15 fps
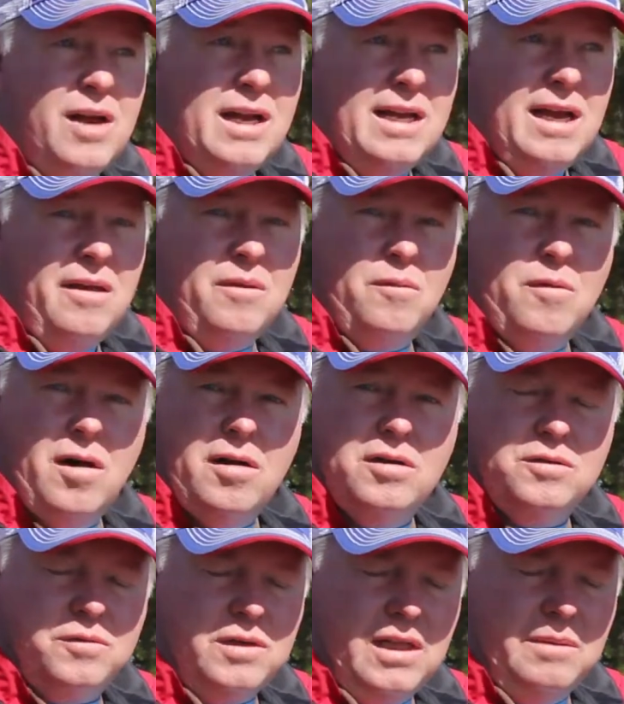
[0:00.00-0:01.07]
right now the
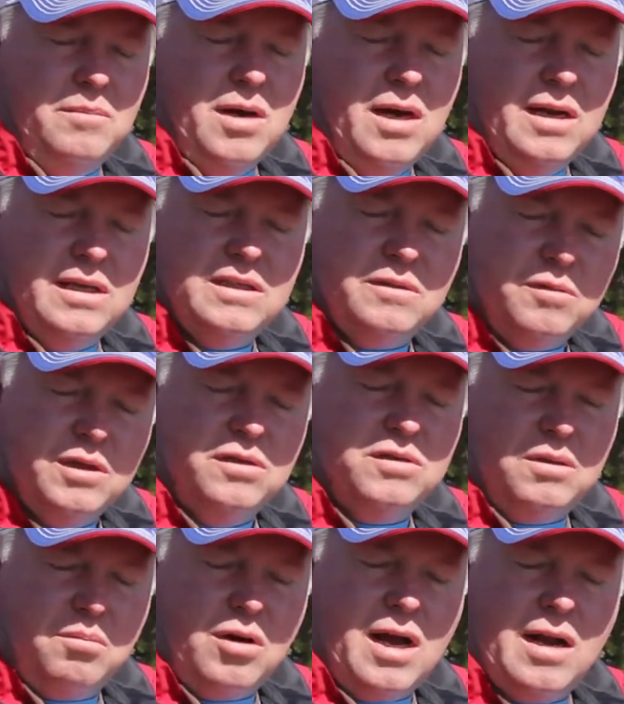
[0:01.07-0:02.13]
water's really muddy, so we
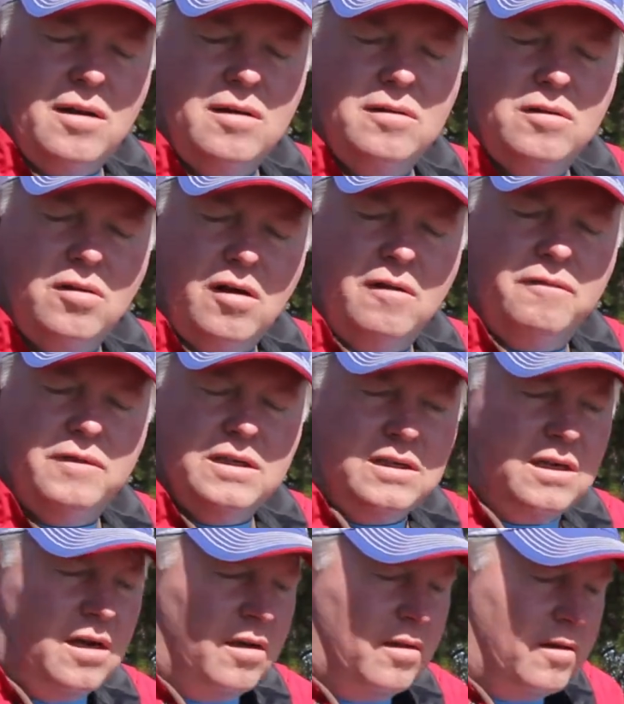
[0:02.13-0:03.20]
use a brighter crawfish
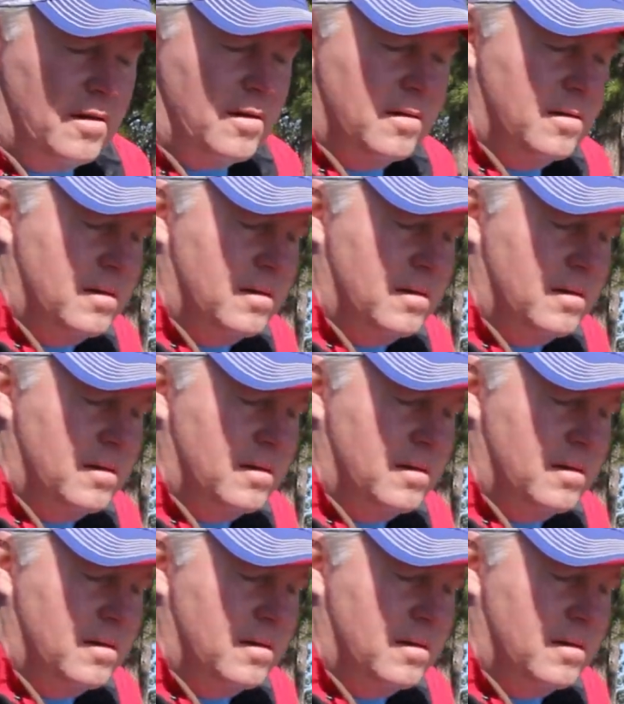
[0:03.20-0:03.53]
color.